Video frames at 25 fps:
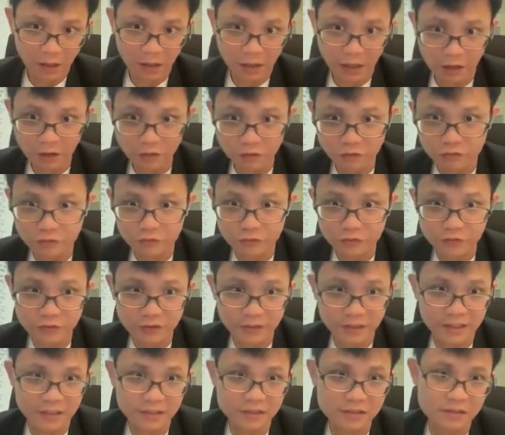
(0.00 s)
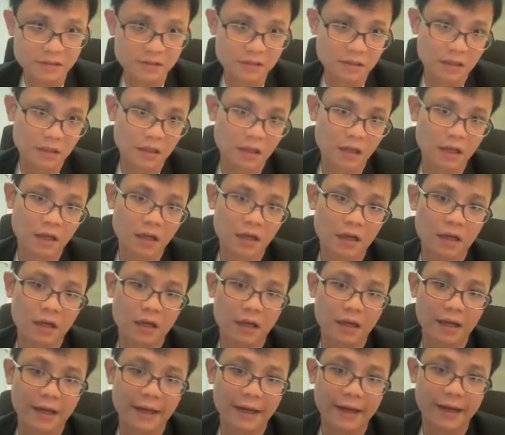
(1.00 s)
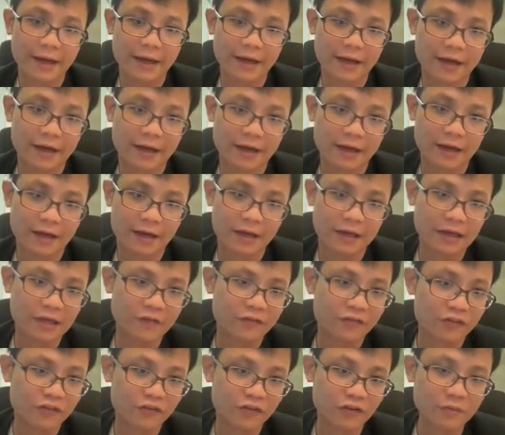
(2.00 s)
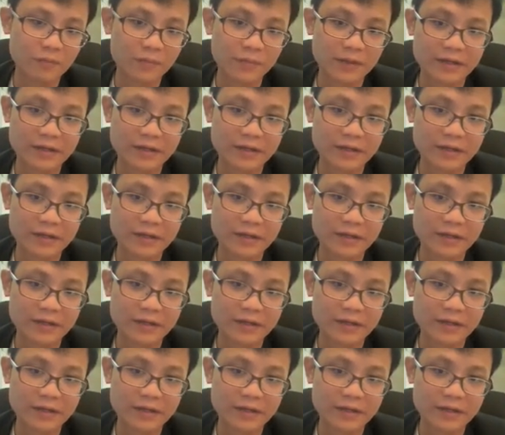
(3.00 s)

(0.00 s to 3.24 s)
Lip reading: How to do this? If you don't